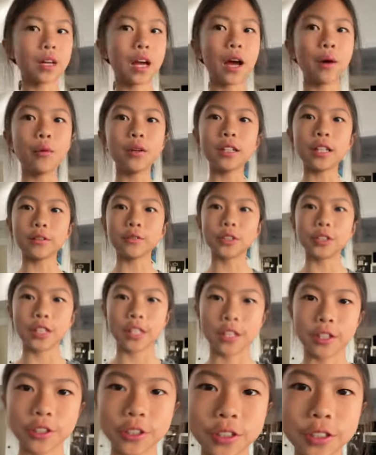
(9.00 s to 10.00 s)
I went
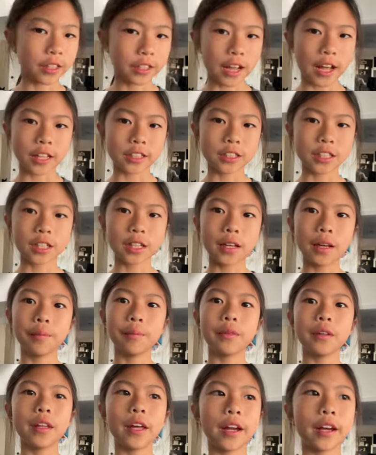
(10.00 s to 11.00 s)
downstairs, asked
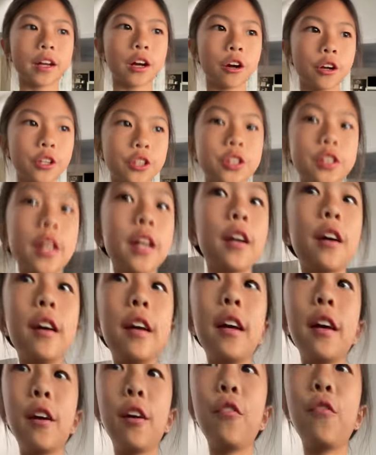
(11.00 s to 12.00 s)
him, like, are you staying
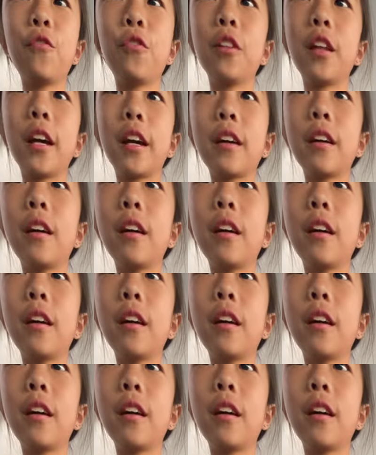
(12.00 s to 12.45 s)
here for, like,